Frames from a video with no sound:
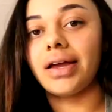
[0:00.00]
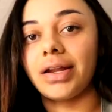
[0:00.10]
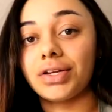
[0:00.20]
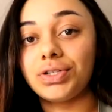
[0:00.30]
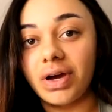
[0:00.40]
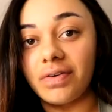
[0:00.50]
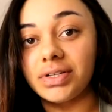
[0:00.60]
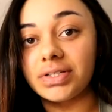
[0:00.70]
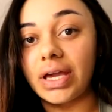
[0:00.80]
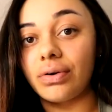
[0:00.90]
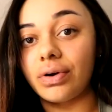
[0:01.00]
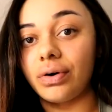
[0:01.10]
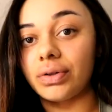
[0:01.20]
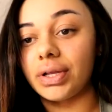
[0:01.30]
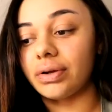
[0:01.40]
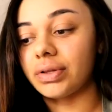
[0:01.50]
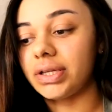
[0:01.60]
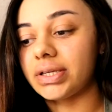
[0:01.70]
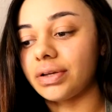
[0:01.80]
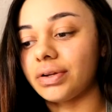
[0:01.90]
and I do have a discount code that I'll
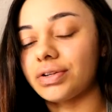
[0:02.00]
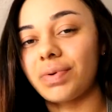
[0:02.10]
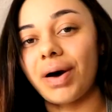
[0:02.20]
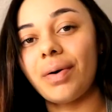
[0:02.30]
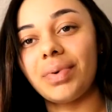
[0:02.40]
link down there as well.